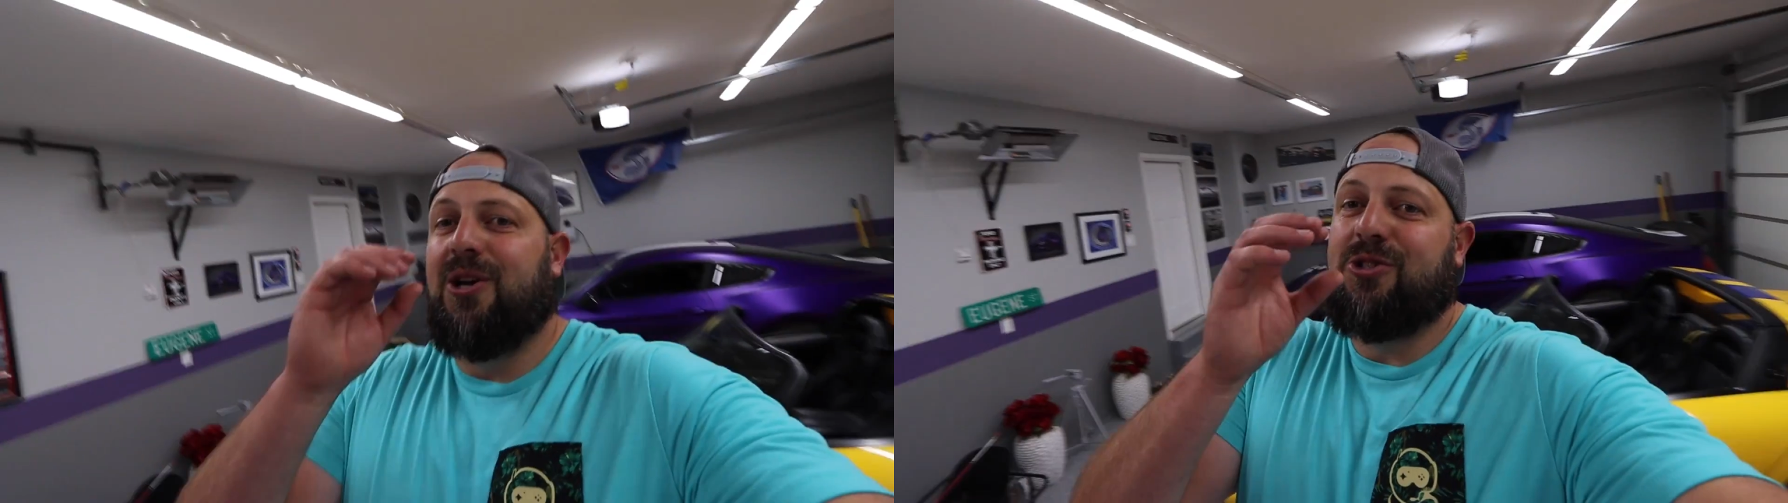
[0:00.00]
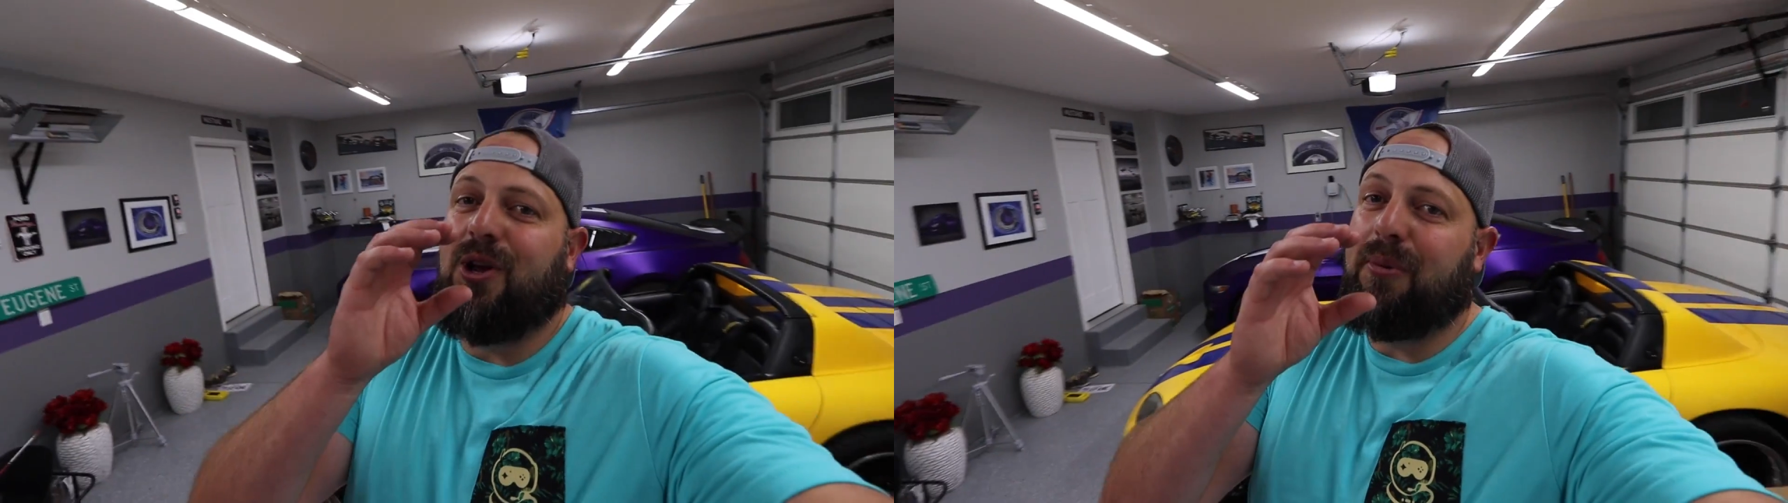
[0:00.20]

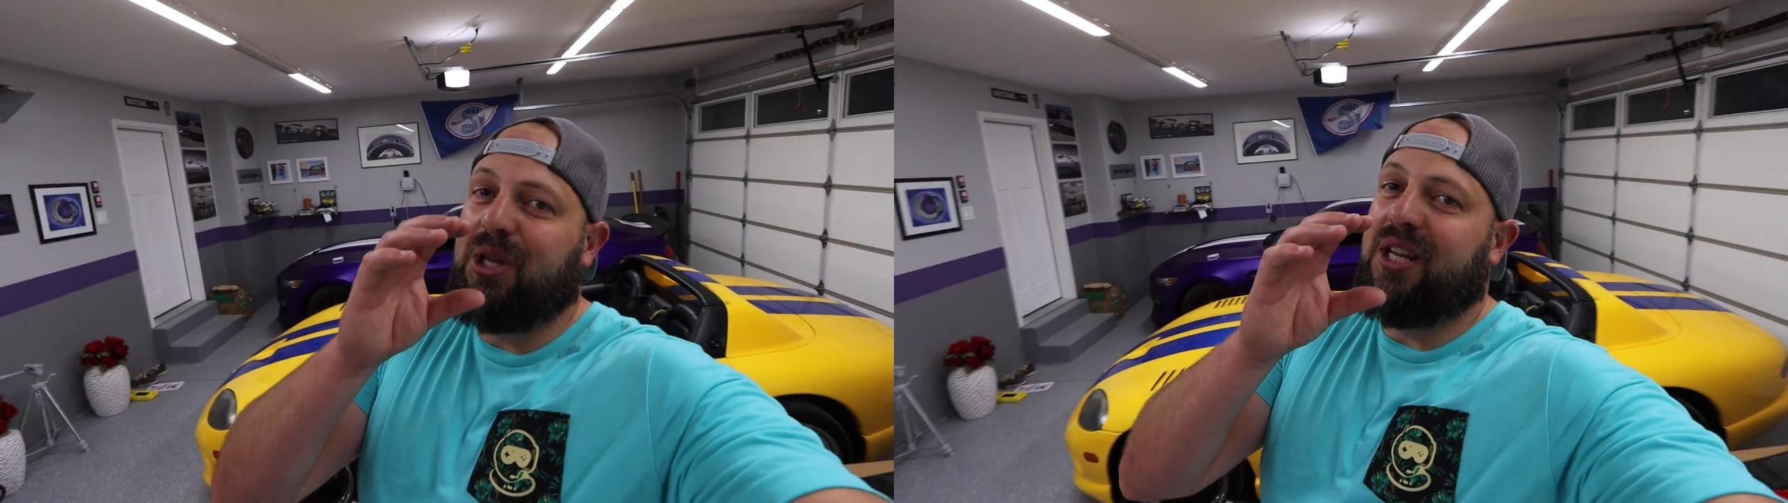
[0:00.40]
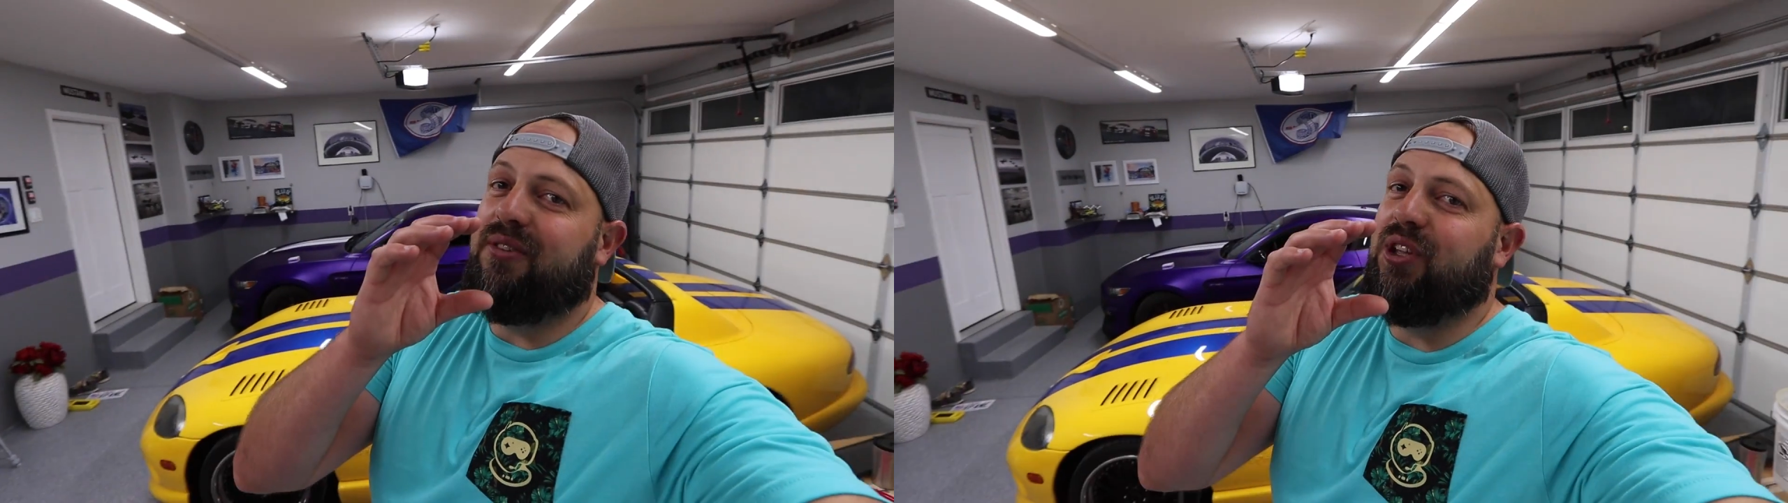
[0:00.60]
So I'm
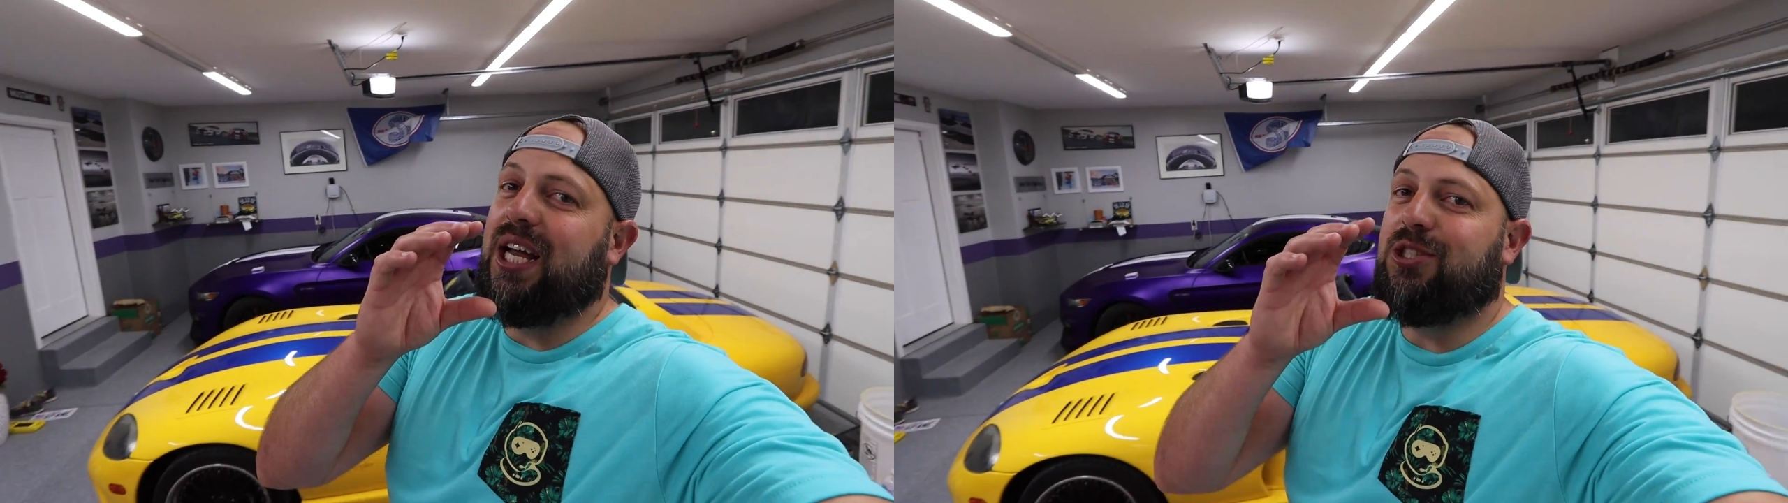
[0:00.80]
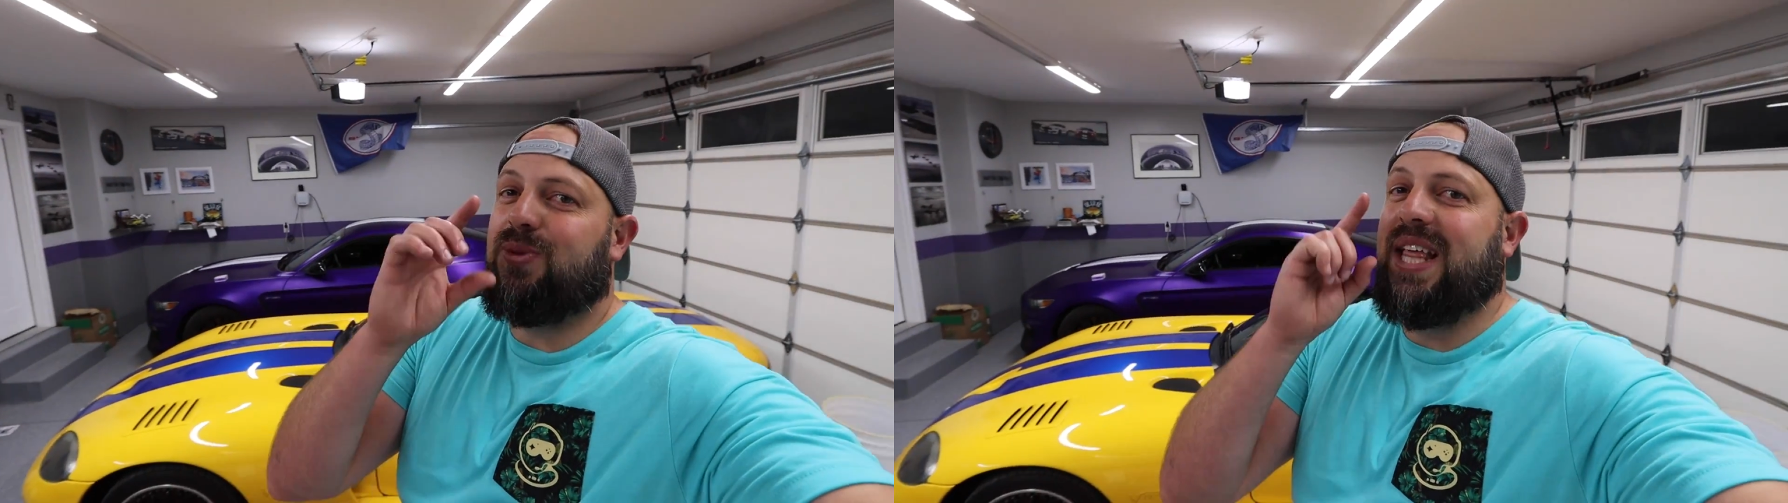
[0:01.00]
gonna leave you
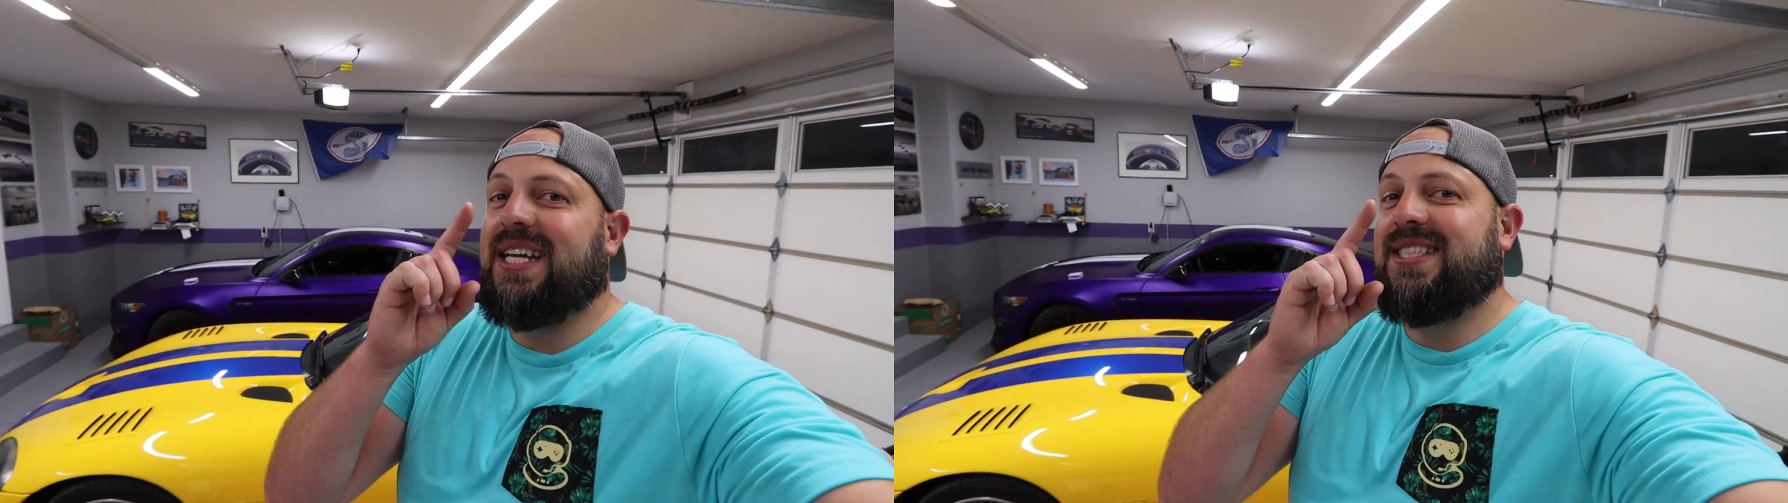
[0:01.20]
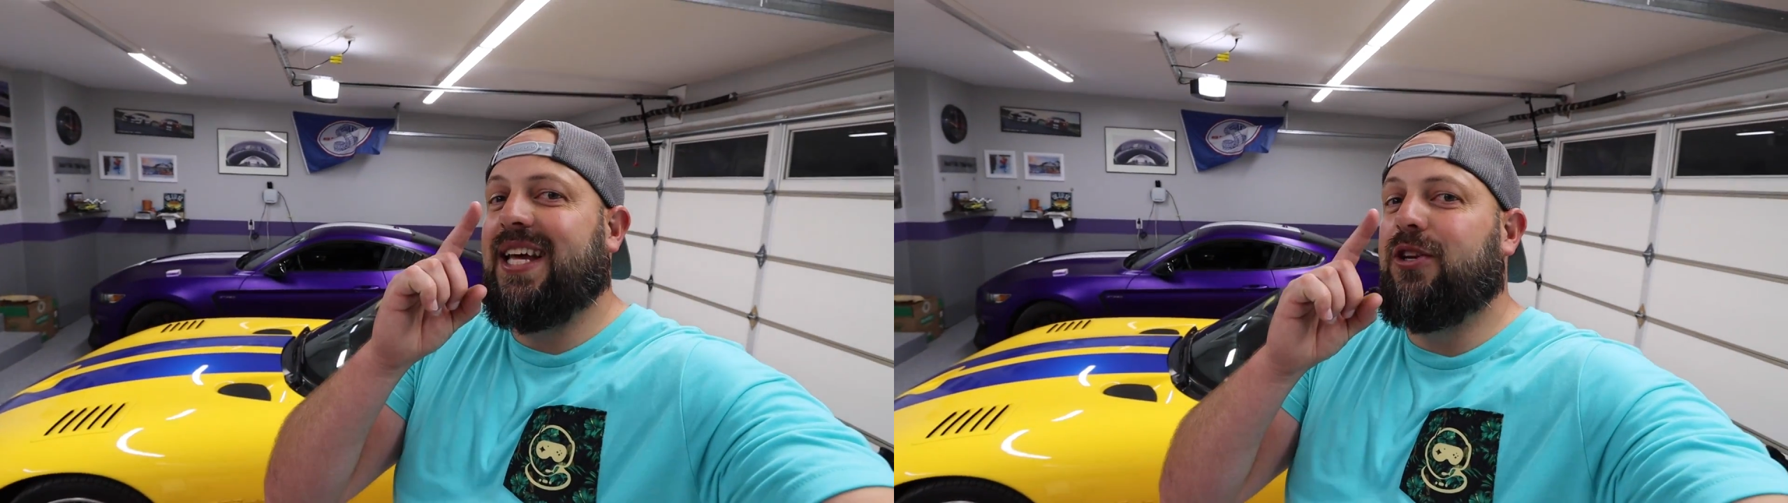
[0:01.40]
guys with
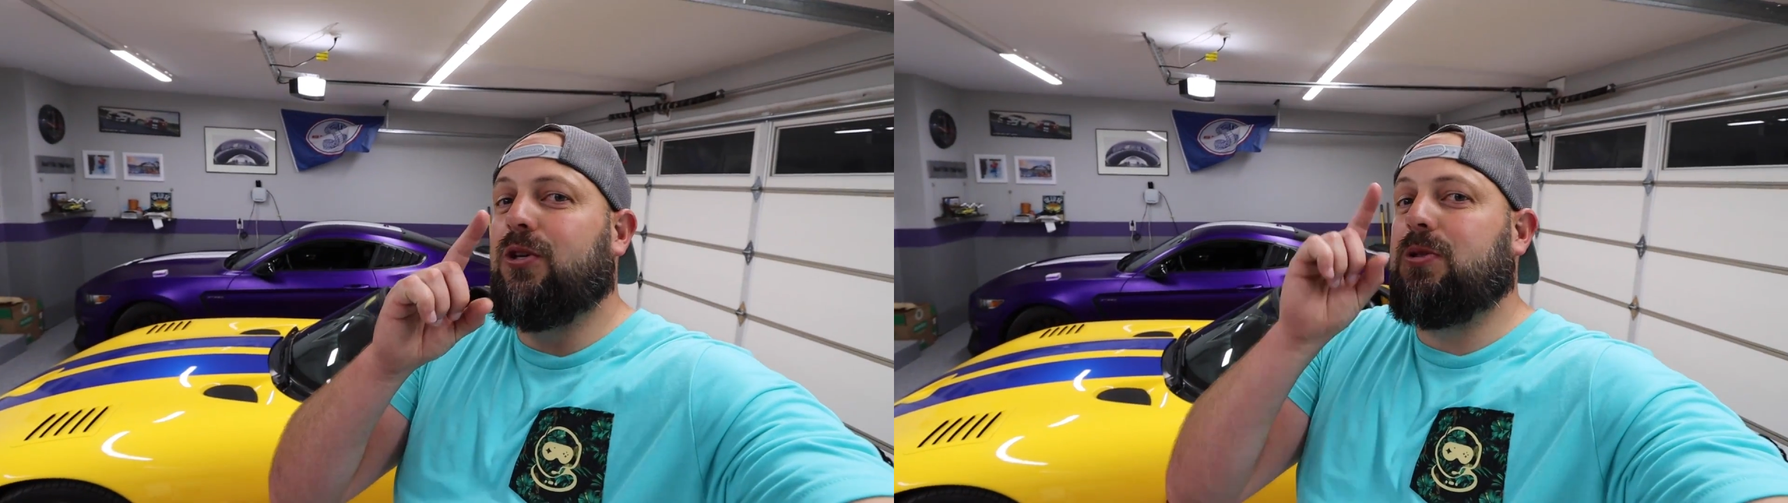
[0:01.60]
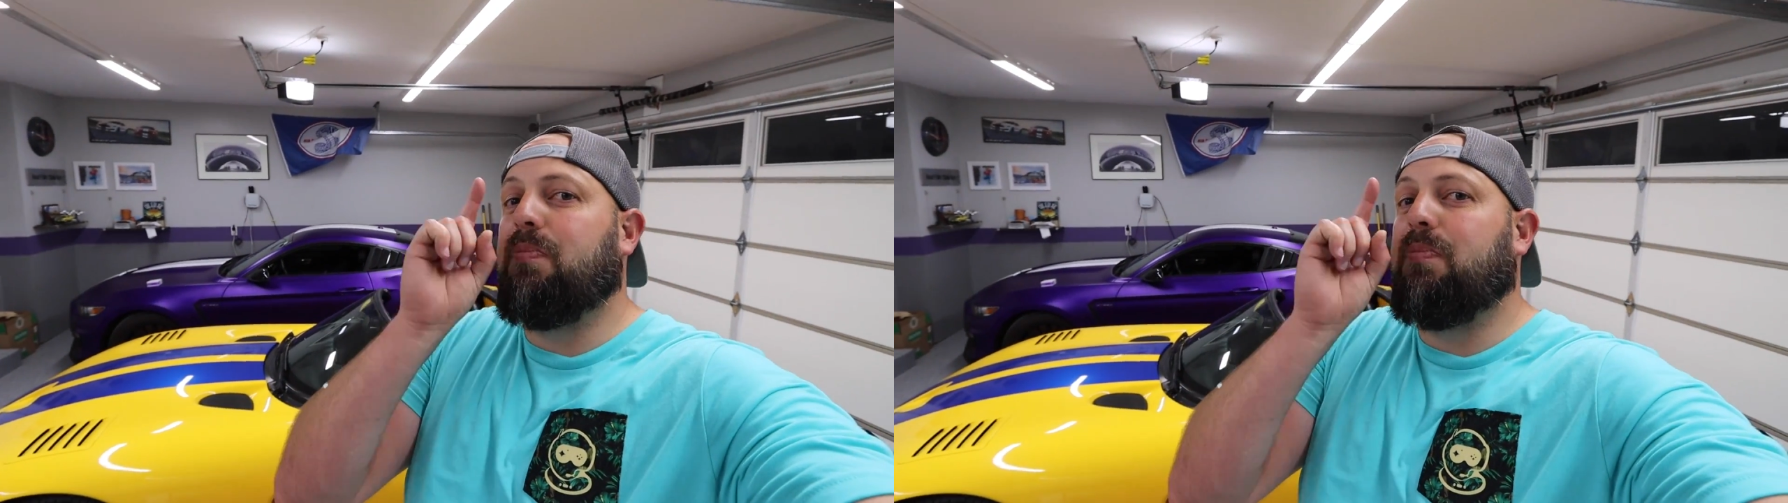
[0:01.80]
that sad news,